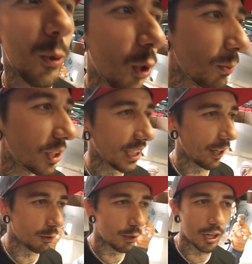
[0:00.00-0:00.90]
who come
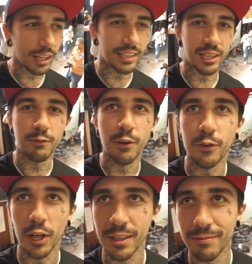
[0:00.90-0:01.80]
today on a rocker gets in for
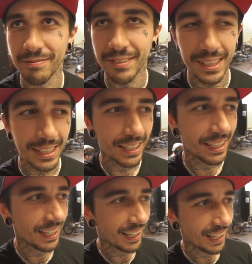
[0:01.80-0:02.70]
free.
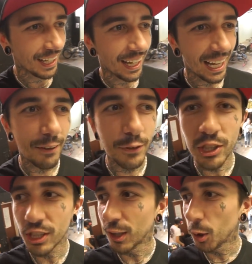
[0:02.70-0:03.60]

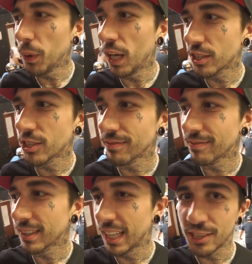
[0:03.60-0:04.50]
Every single person
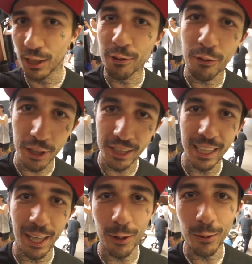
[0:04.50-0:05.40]
gets in for free
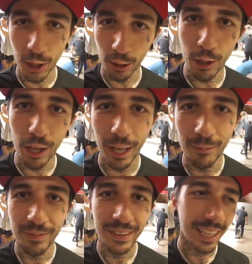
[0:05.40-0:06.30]
today who's on a
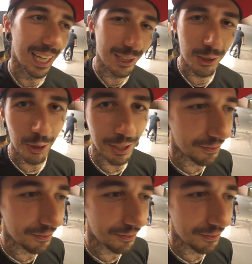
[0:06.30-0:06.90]
rocker. Enjoy. A